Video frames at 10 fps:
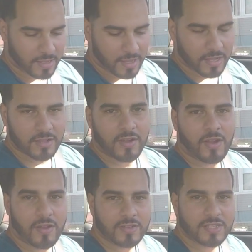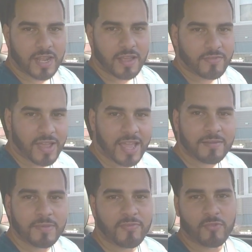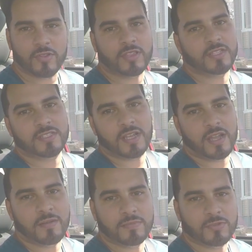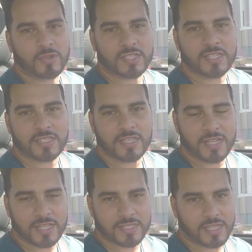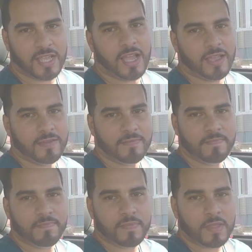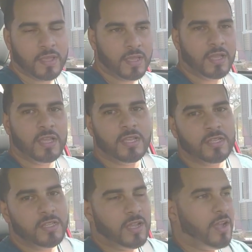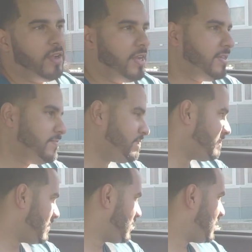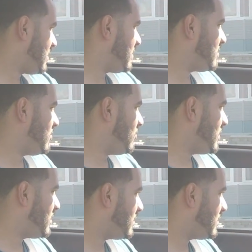and the cars that I have had before this 2016 STi. Alright, let's get this going.